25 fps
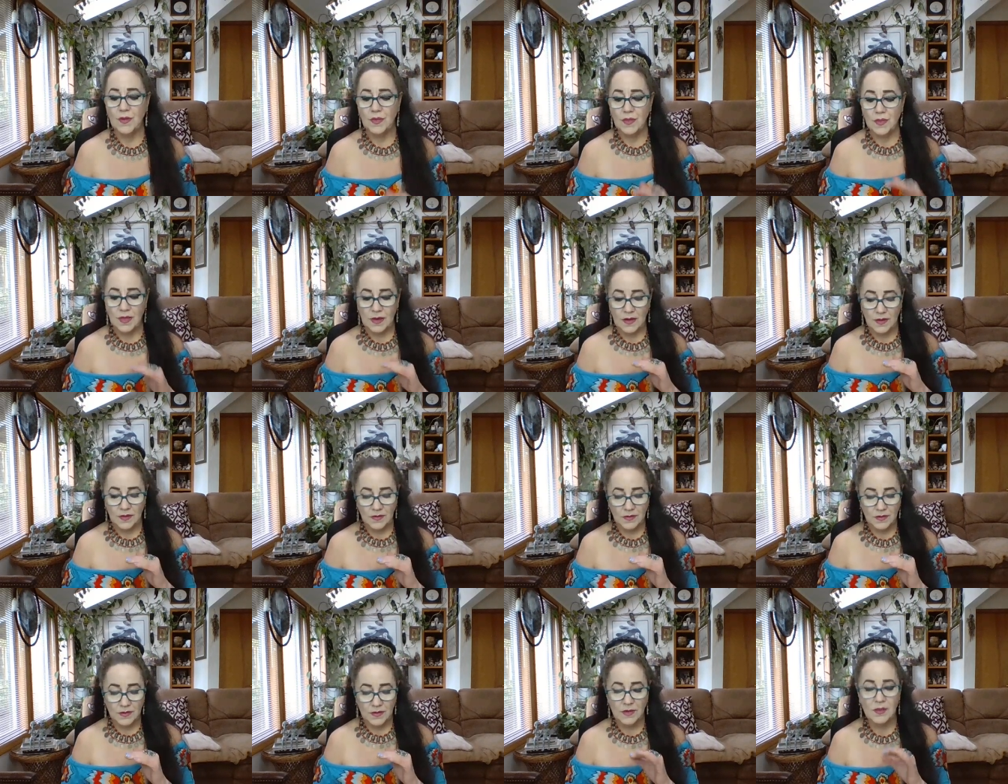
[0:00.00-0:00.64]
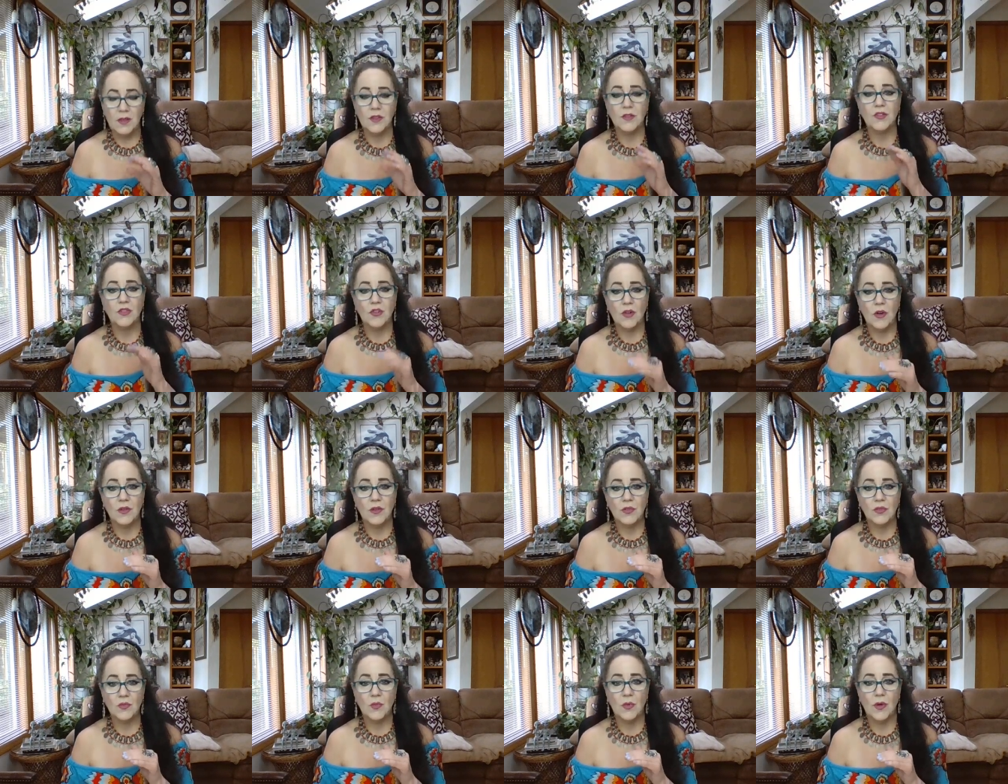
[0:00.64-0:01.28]
these
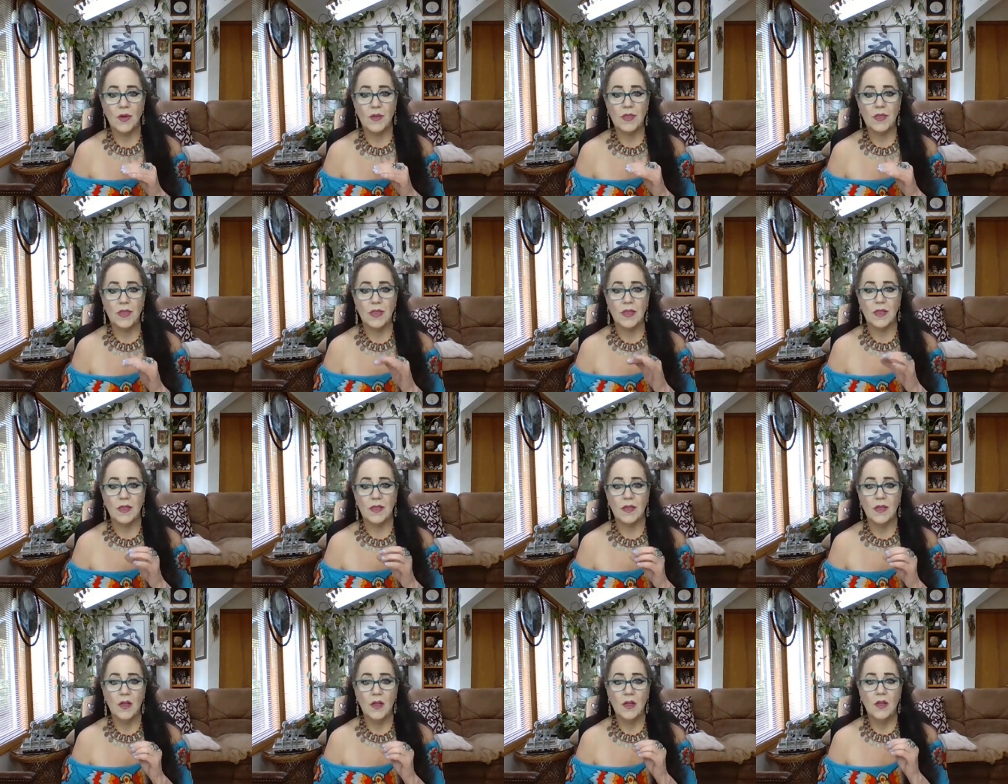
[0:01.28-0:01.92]
jars where the